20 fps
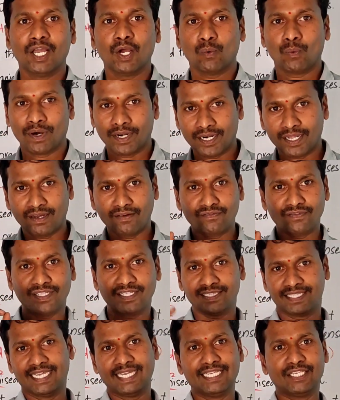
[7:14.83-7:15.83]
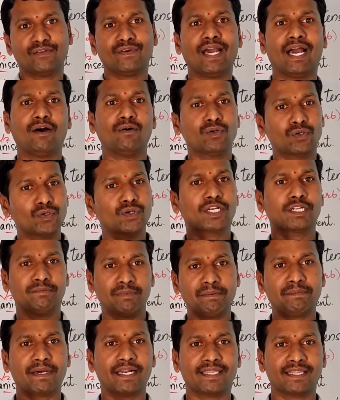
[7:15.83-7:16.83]
One of the things you have to
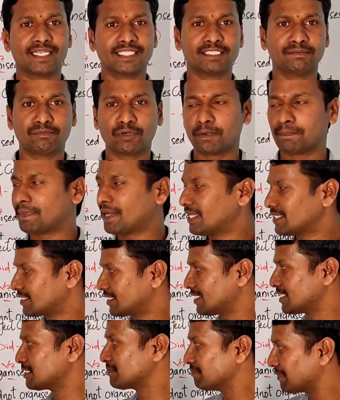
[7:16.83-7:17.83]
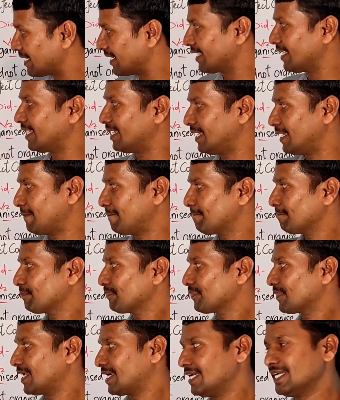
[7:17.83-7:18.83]
remember in the simple past tense mainly,
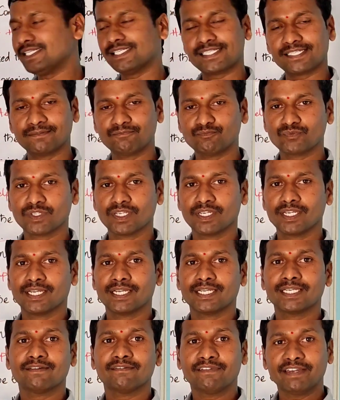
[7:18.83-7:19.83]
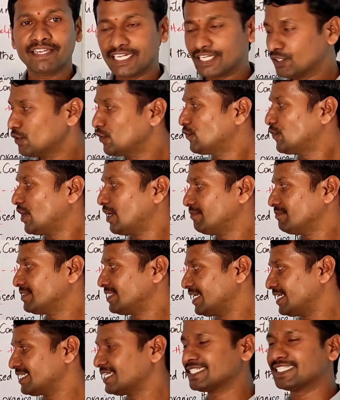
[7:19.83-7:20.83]
that is V2 form
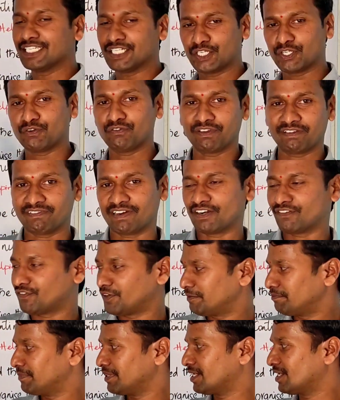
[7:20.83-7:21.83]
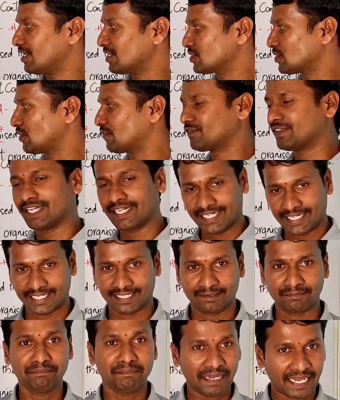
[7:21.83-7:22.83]
changes into V1 form because of the
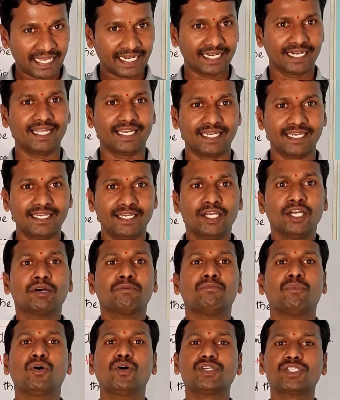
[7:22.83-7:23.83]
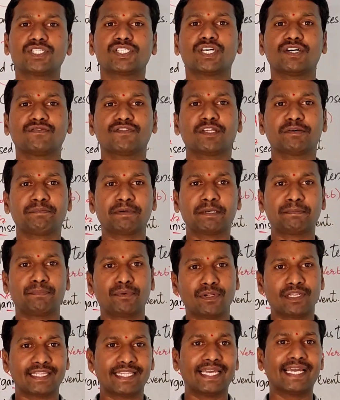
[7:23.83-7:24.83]
did. Mainly most of the
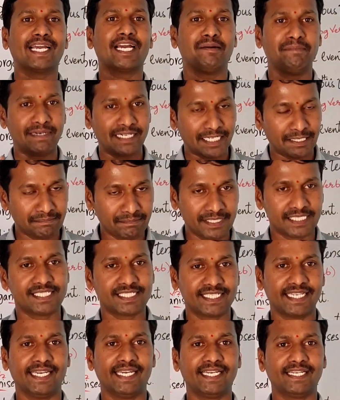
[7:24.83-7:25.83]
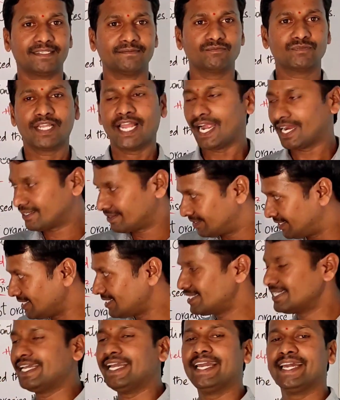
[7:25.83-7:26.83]
people they commit a mistake at
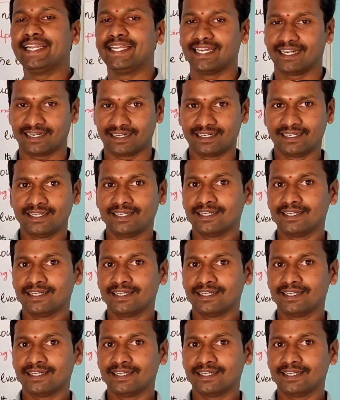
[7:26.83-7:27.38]
this area.